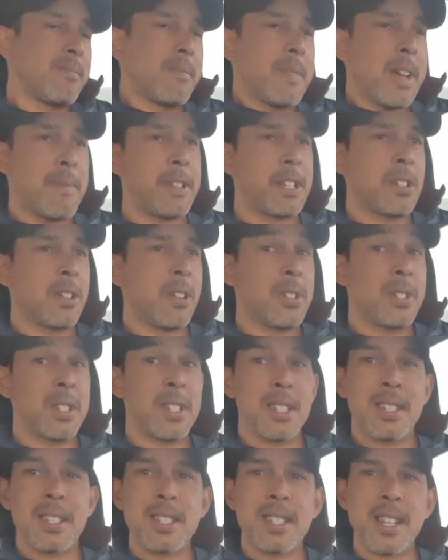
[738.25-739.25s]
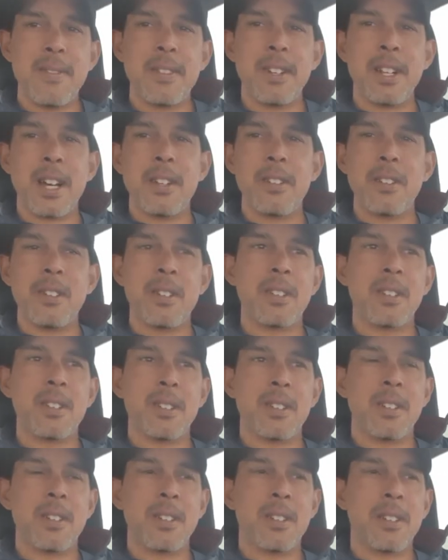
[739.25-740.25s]
maybe close to 700
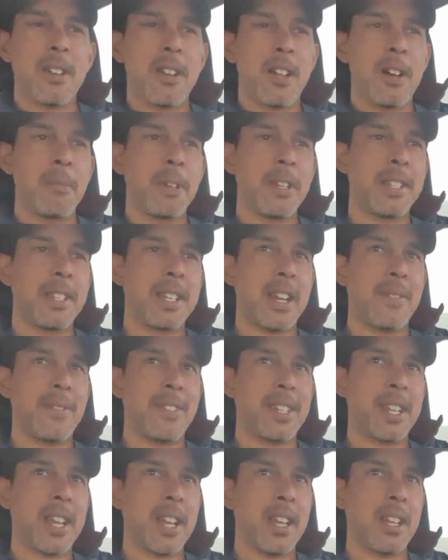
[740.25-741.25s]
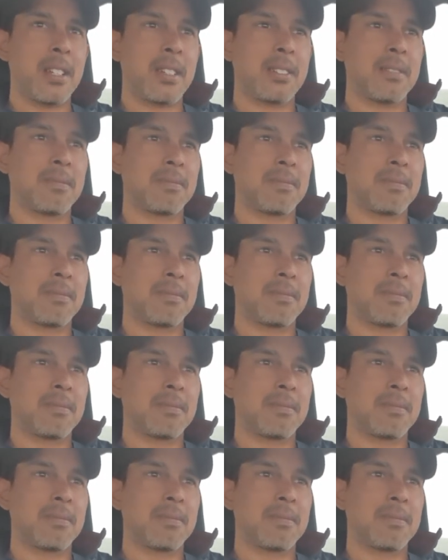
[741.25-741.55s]
kilometers out of a tank.